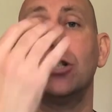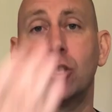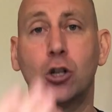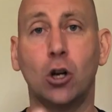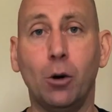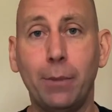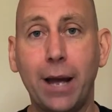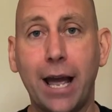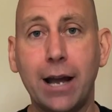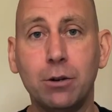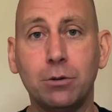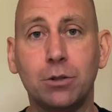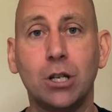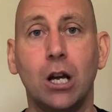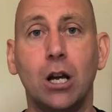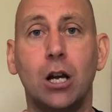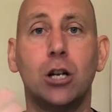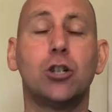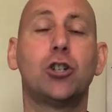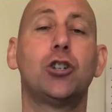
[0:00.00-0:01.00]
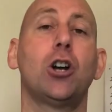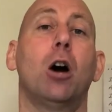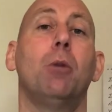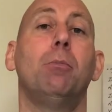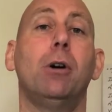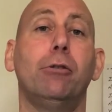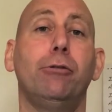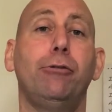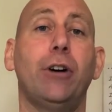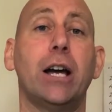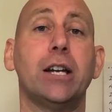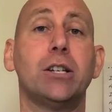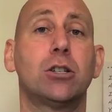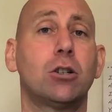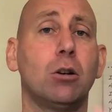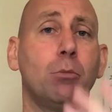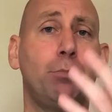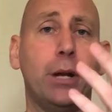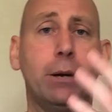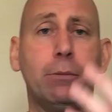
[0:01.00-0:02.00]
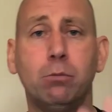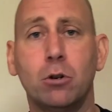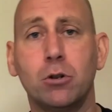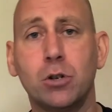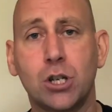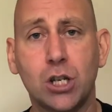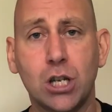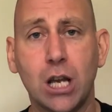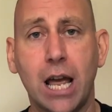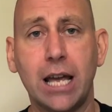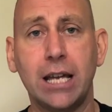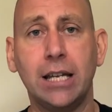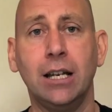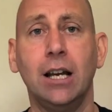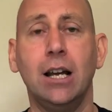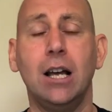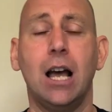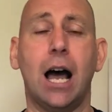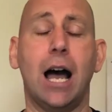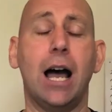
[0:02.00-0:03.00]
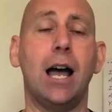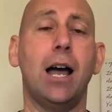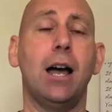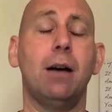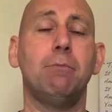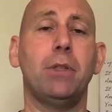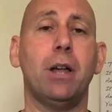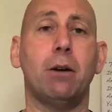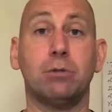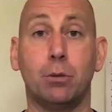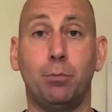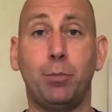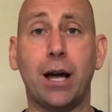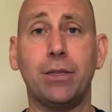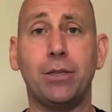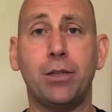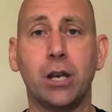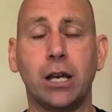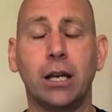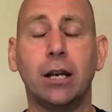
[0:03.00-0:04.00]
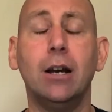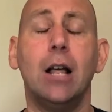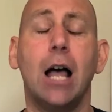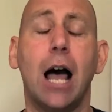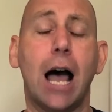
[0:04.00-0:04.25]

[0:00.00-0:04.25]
to come out and show my face. Some people would say um, that was a bad thing.